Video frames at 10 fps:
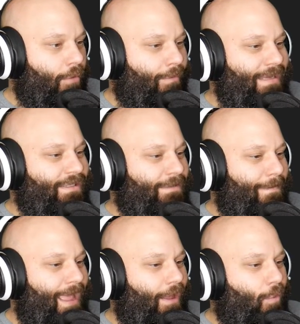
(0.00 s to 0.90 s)
Rachel's
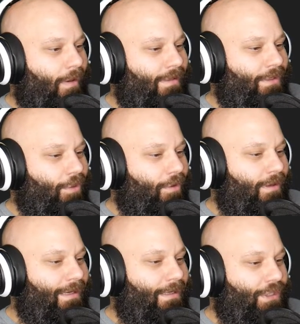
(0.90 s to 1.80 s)
smile quickly
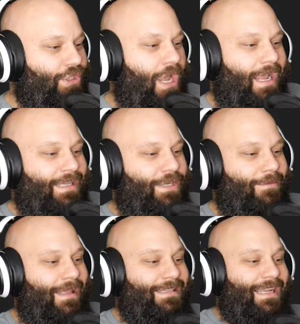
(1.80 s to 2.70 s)
turned into shock as she
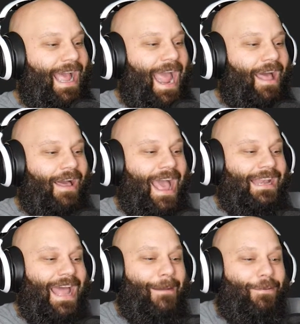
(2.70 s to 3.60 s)
realized Kyle
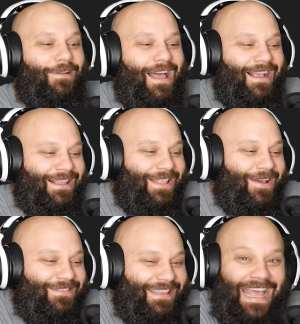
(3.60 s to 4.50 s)
had not put on
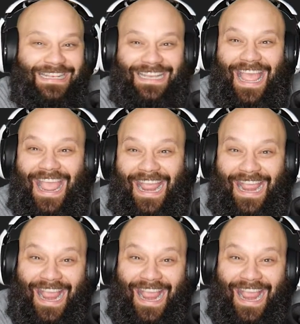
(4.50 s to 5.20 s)
clothes that day.